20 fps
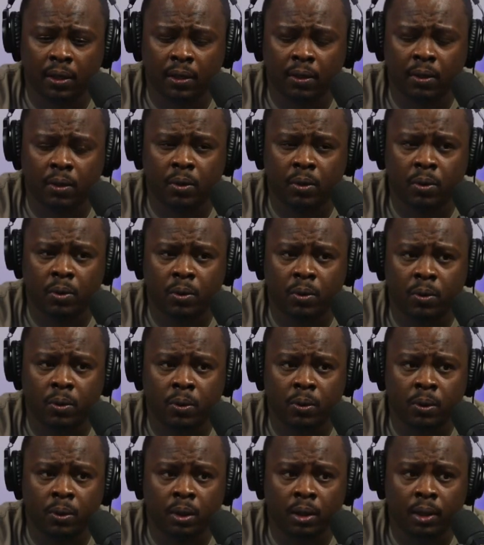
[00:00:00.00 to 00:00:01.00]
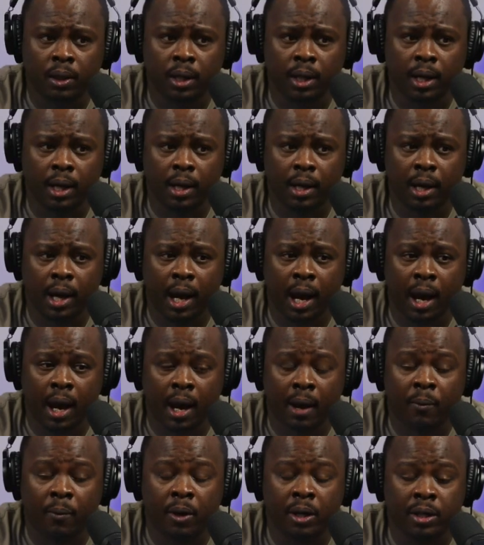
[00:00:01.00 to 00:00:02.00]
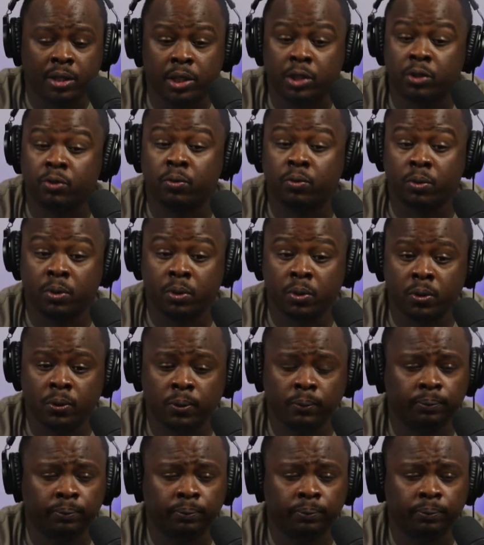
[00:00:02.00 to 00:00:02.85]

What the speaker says: who I want true